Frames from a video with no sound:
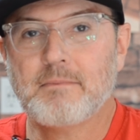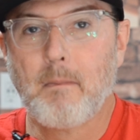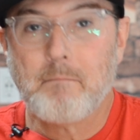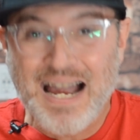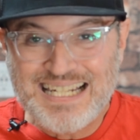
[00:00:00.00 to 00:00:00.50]

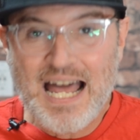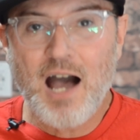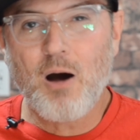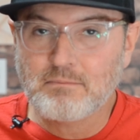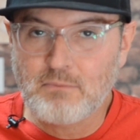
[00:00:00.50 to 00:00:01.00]
By
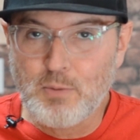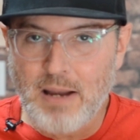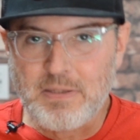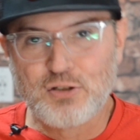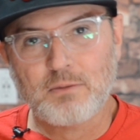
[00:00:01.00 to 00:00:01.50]
now, you might
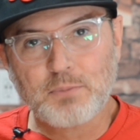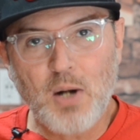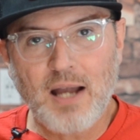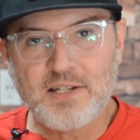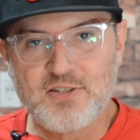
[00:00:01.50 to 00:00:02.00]
be
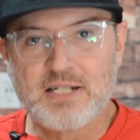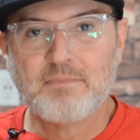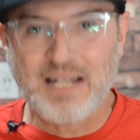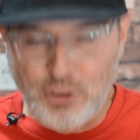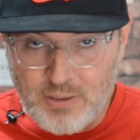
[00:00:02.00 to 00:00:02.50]
surprised
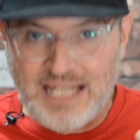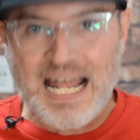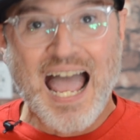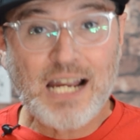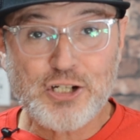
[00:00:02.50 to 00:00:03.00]
that you can
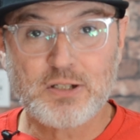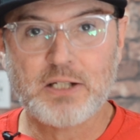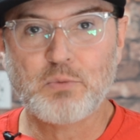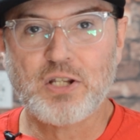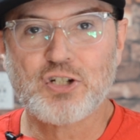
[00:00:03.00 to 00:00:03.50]
actually
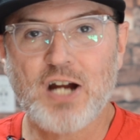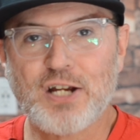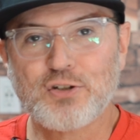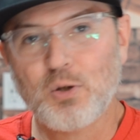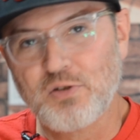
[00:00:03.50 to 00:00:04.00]

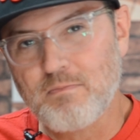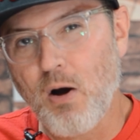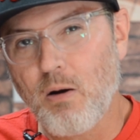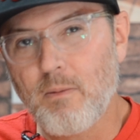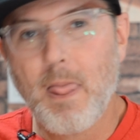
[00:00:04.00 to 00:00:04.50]
recharge those
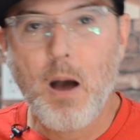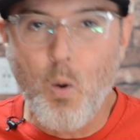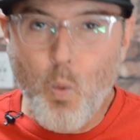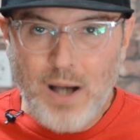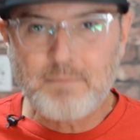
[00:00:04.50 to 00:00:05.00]
small
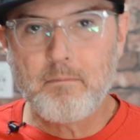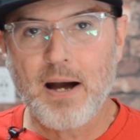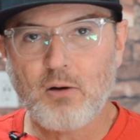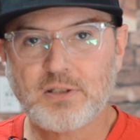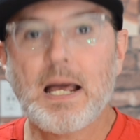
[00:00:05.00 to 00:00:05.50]

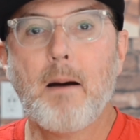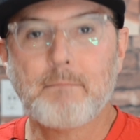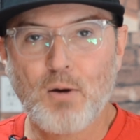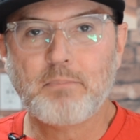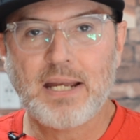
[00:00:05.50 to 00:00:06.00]
1-pound
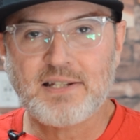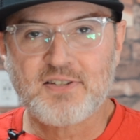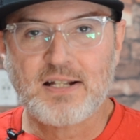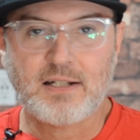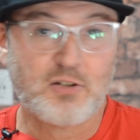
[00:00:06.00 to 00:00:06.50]
propane
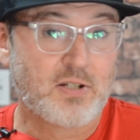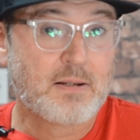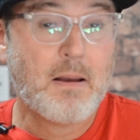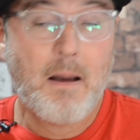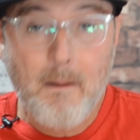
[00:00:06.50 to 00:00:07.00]
cylinders,
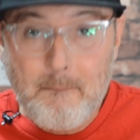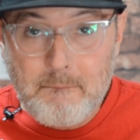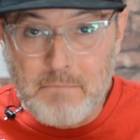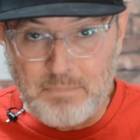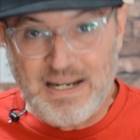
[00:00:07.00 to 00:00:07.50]

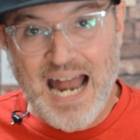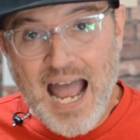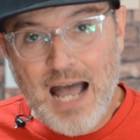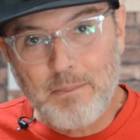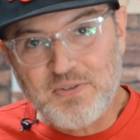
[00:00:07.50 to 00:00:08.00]
but
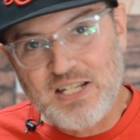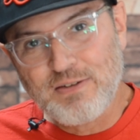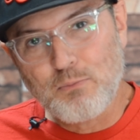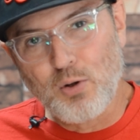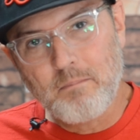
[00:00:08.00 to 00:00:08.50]
perhaps
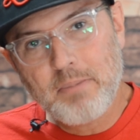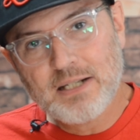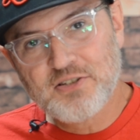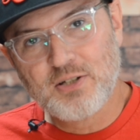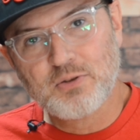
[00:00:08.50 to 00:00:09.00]
even more
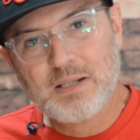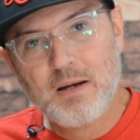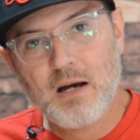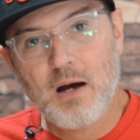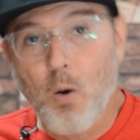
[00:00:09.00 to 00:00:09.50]
puzzled
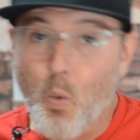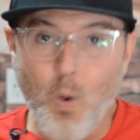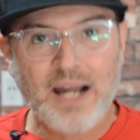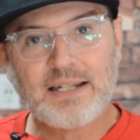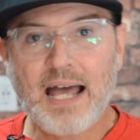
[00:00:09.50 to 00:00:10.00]

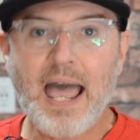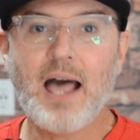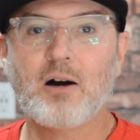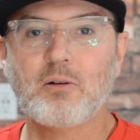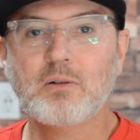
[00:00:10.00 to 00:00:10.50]
why in the
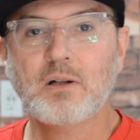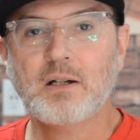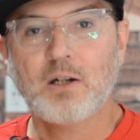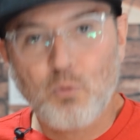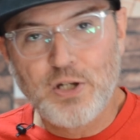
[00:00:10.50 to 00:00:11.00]
hell
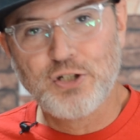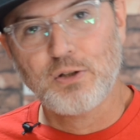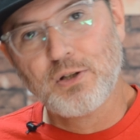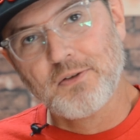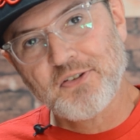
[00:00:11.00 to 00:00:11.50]
we
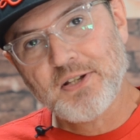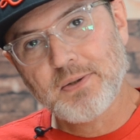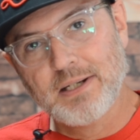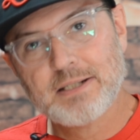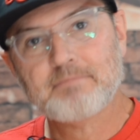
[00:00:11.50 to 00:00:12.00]
should
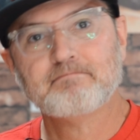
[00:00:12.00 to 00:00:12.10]
consider it.